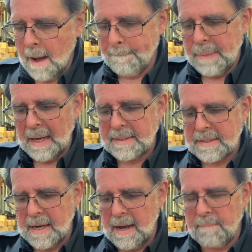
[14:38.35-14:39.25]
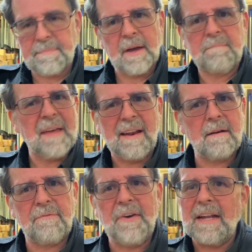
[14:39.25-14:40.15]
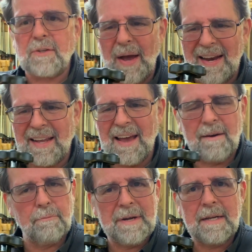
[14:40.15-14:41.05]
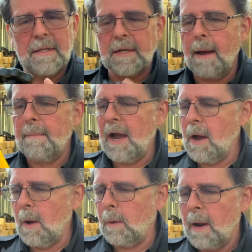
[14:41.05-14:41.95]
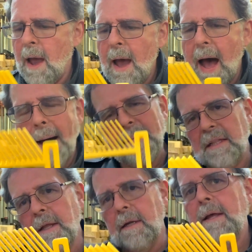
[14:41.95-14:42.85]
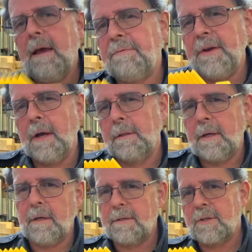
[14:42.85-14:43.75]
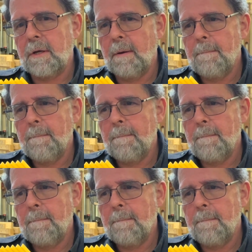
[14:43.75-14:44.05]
but they didn't fit, so I had to kind of redesign my own. I'm a little iffy on these,